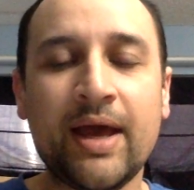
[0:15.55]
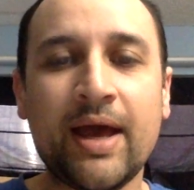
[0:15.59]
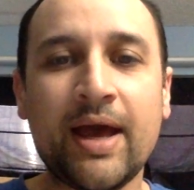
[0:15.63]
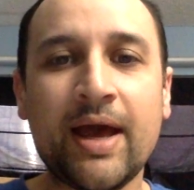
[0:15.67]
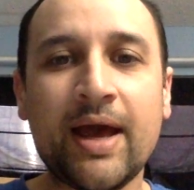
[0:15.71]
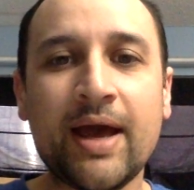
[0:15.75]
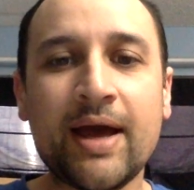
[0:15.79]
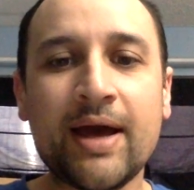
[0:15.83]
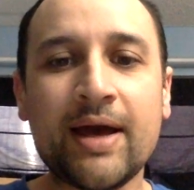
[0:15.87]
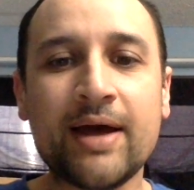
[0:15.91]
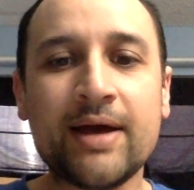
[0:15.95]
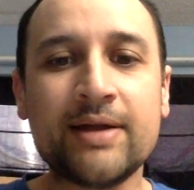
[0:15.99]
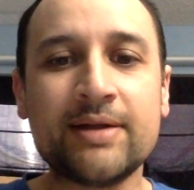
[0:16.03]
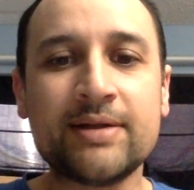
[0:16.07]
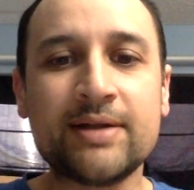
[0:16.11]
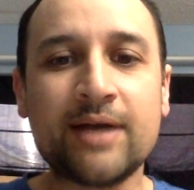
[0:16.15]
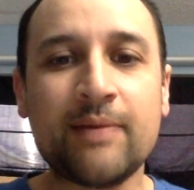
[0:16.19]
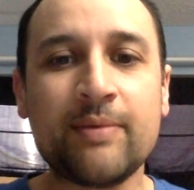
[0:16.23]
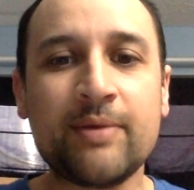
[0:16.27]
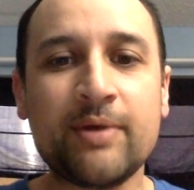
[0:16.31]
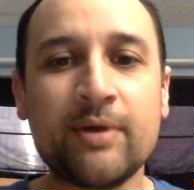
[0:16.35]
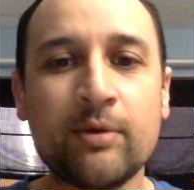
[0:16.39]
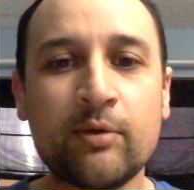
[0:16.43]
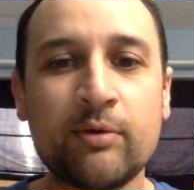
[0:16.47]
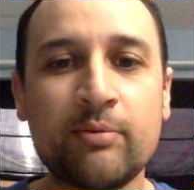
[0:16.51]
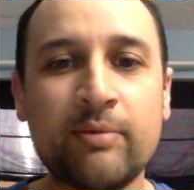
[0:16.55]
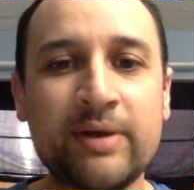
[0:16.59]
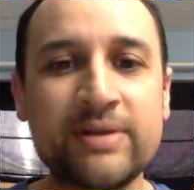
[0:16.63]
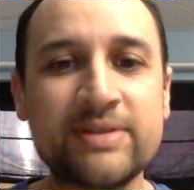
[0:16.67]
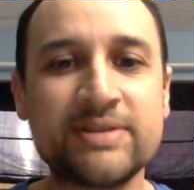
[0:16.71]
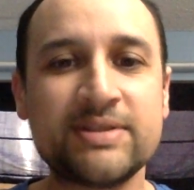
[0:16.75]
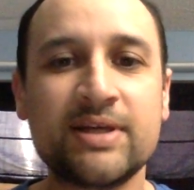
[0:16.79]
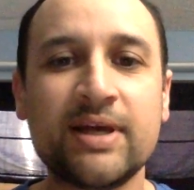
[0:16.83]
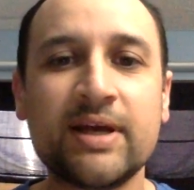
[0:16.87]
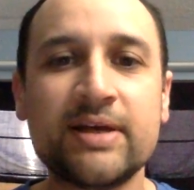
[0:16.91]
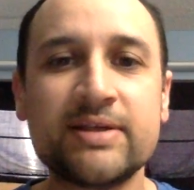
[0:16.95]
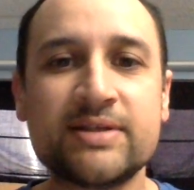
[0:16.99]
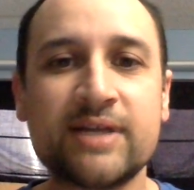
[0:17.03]
And I'm here with my
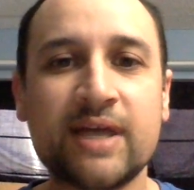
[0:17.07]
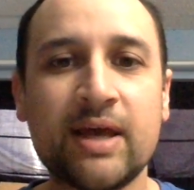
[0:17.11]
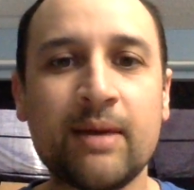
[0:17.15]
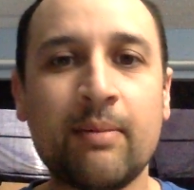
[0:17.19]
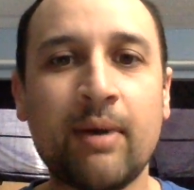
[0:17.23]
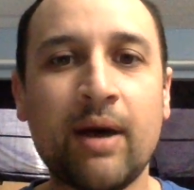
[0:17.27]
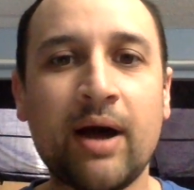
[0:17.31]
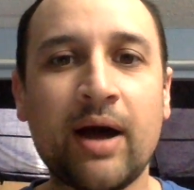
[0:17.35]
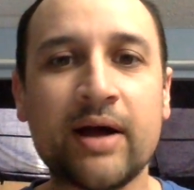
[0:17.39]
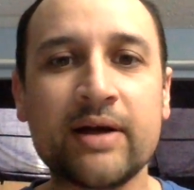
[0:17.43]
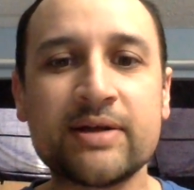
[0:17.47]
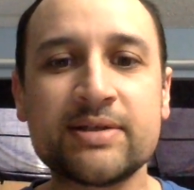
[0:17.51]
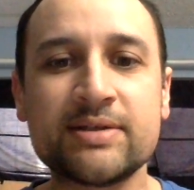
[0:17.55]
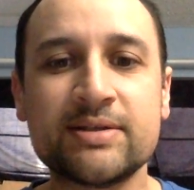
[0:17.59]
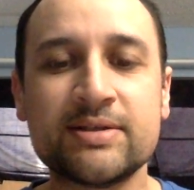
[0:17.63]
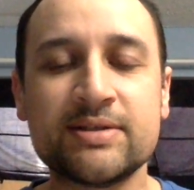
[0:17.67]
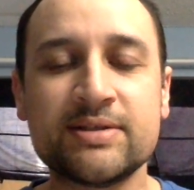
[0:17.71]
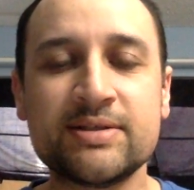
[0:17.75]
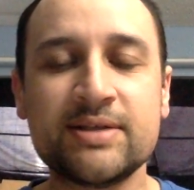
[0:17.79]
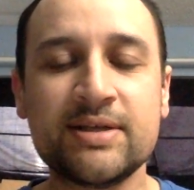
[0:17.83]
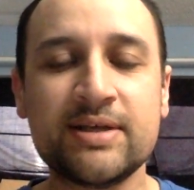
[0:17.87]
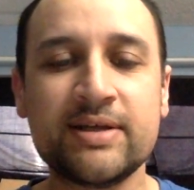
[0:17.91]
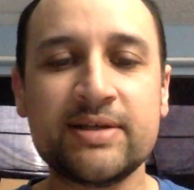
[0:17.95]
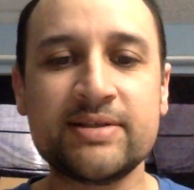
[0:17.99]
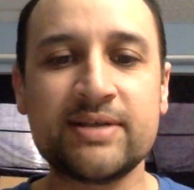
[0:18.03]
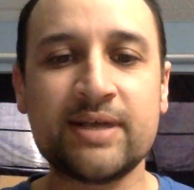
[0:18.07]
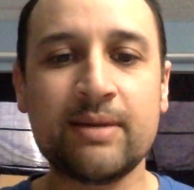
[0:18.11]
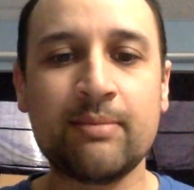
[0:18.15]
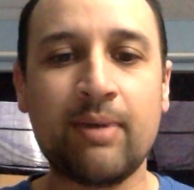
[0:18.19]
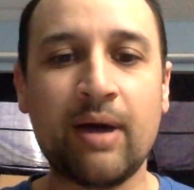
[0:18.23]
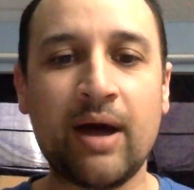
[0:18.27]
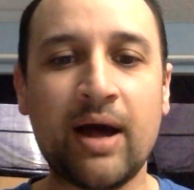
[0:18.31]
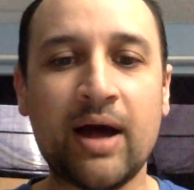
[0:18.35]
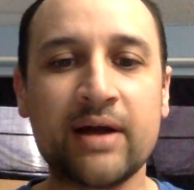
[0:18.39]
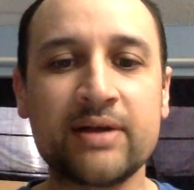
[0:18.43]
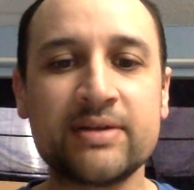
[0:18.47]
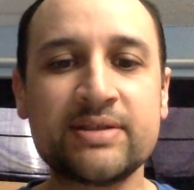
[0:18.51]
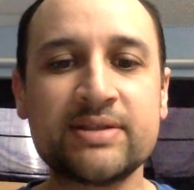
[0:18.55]
CSA box. And the CSA
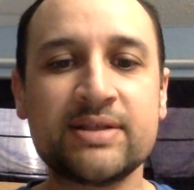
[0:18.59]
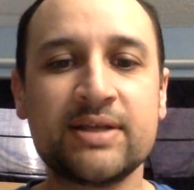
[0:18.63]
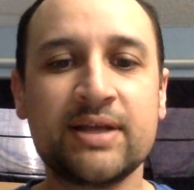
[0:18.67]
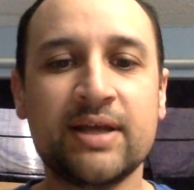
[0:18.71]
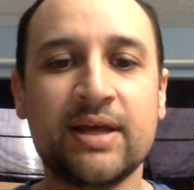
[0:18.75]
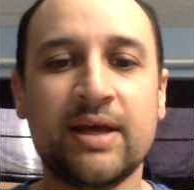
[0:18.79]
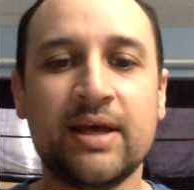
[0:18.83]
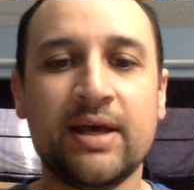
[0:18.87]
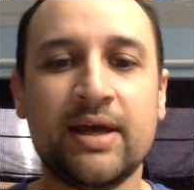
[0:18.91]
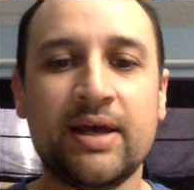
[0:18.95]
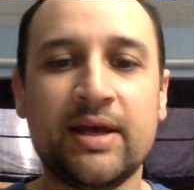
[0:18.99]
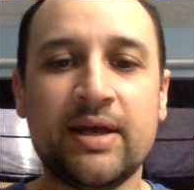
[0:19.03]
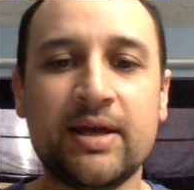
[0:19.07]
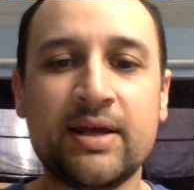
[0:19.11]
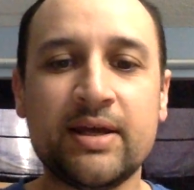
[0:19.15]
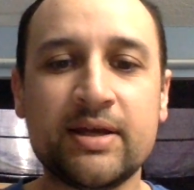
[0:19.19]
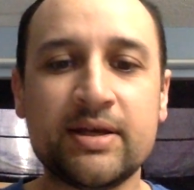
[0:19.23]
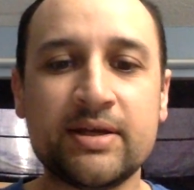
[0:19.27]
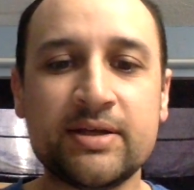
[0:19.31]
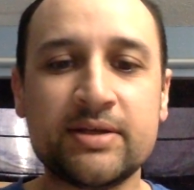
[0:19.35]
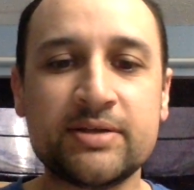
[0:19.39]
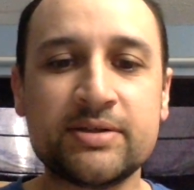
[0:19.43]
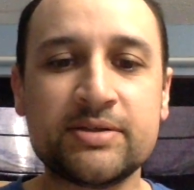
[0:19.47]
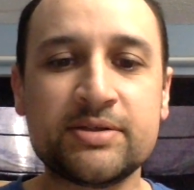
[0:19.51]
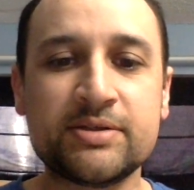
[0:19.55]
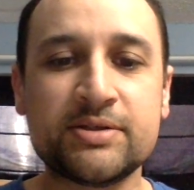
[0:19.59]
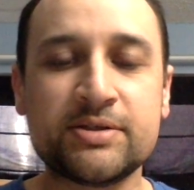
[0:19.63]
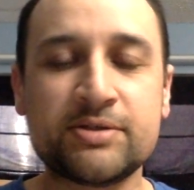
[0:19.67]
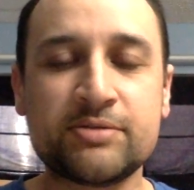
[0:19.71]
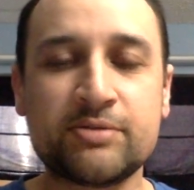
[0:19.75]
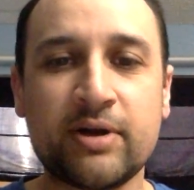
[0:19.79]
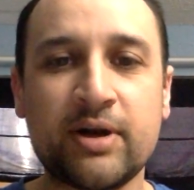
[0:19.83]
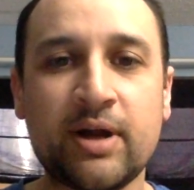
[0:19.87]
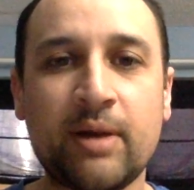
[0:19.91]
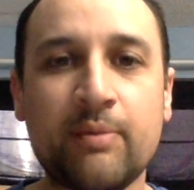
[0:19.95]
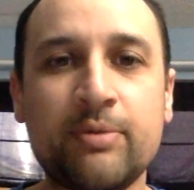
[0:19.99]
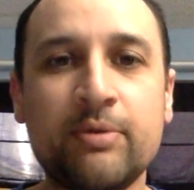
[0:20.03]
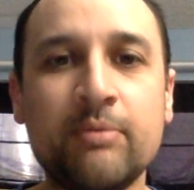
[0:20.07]
box is
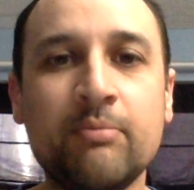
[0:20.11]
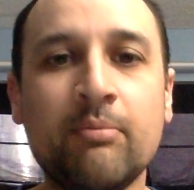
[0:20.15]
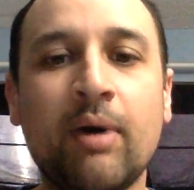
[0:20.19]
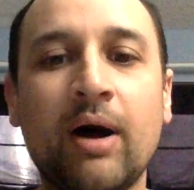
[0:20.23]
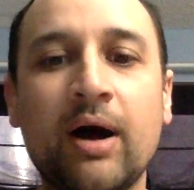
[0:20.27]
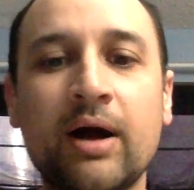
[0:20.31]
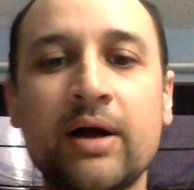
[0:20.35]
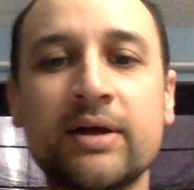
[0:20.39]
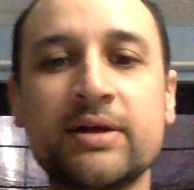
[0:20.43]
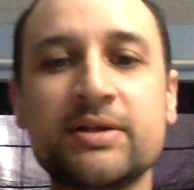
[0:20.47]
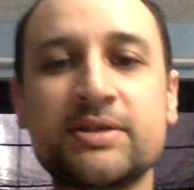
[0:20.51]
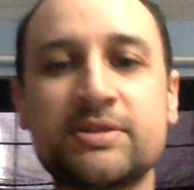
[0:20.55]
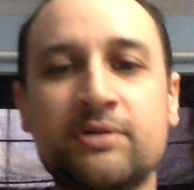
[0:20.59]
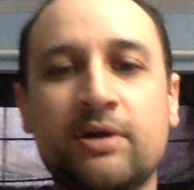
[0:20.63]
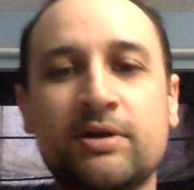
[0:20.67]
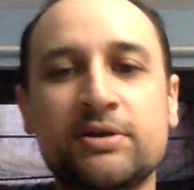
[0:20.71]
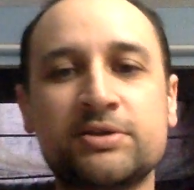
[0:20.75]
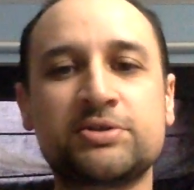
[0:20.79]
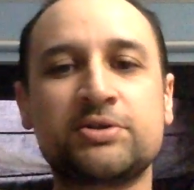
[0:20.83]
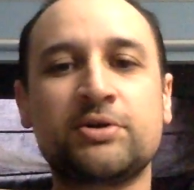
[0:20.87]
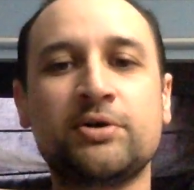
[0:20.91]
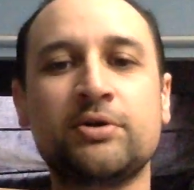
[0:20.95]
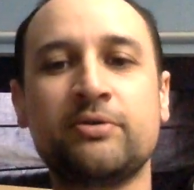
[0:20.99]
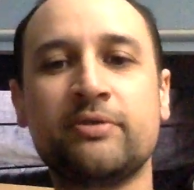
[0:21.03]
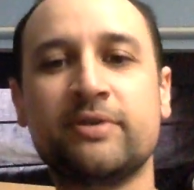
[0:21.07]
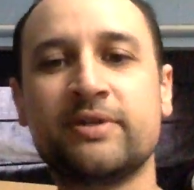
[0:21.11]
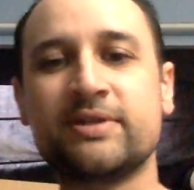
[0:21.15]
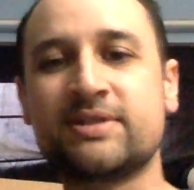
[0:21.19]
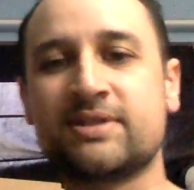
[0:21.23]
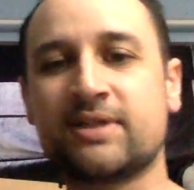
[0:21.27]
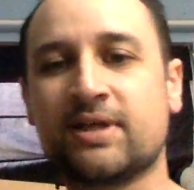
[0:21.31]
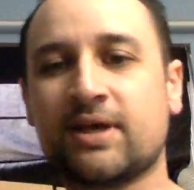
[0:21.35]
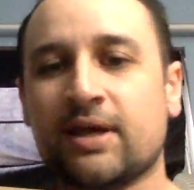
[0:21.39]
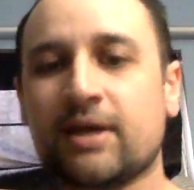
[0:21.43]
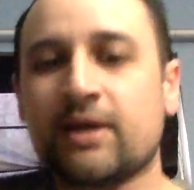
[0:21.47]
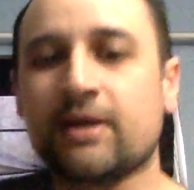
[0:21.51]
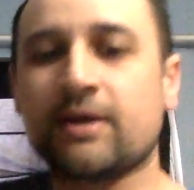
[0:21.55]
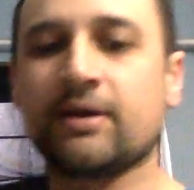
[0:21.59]
straight up humongous. So I'll show you this
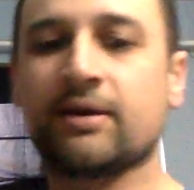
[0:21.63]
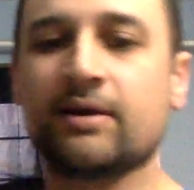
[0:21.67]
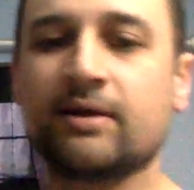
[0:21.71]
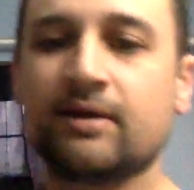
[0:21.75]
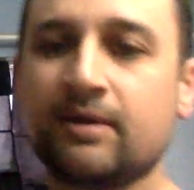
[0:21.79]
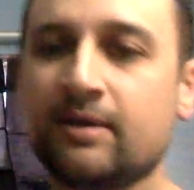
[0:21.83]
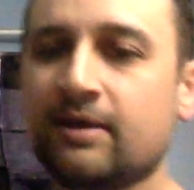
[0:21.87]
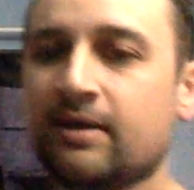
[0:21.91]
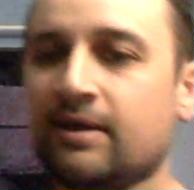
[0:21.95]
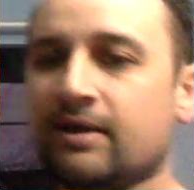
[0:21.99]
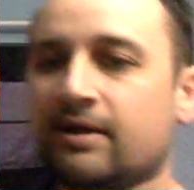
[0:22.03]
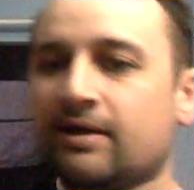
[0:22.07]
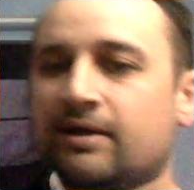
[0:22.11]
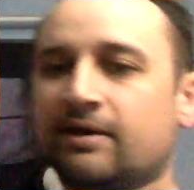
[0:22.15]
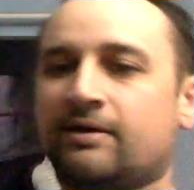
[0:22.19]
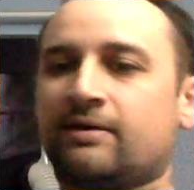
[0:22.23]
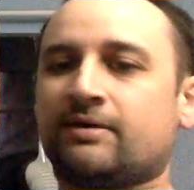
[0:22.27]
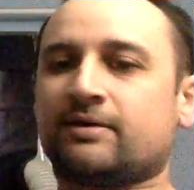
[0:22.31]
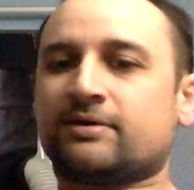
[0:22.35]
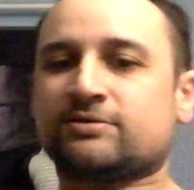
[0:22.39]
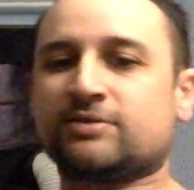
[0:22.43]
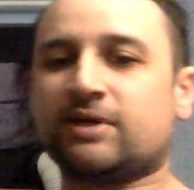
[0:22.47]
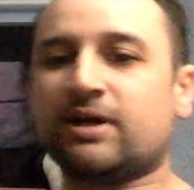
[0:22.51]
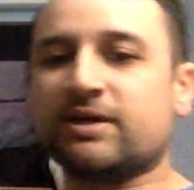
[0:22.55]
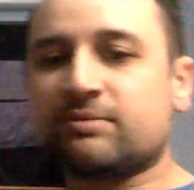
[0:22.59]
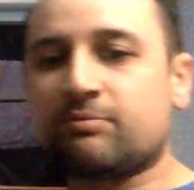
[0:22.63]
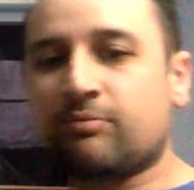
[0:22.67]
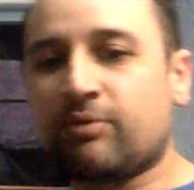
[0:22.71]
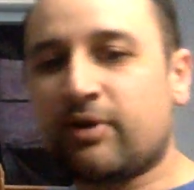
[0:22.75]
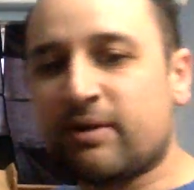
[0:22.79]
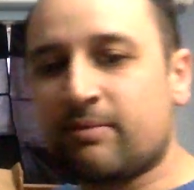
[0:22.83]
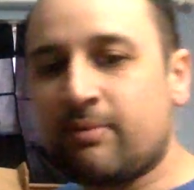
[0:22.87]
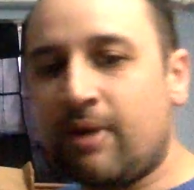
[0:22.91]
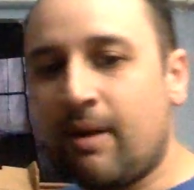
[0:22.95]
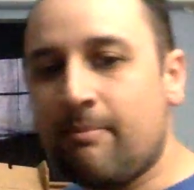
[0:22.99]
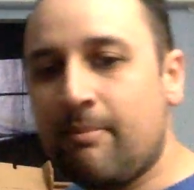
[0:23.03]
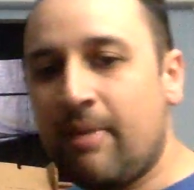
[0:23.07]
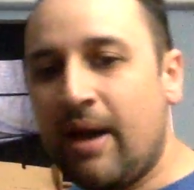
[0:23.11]
thing. I'm about to
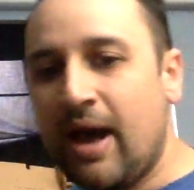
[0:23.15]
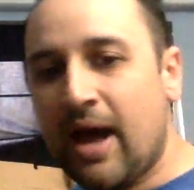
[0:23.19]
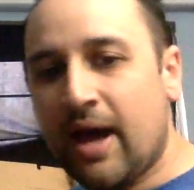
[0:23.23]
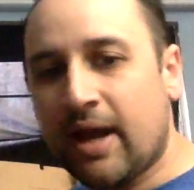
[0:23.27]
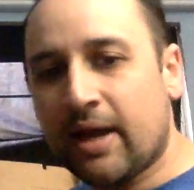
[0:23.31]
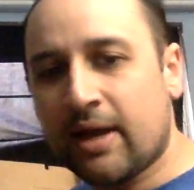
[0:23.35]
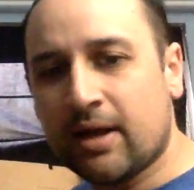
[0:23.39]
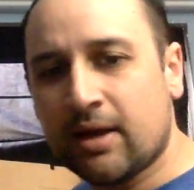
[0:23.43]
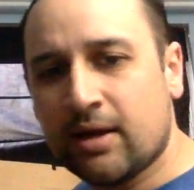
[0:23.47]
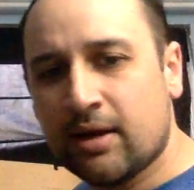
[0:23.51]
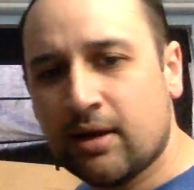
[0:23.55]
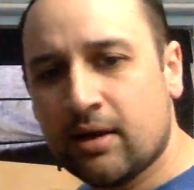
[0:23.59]
break my back.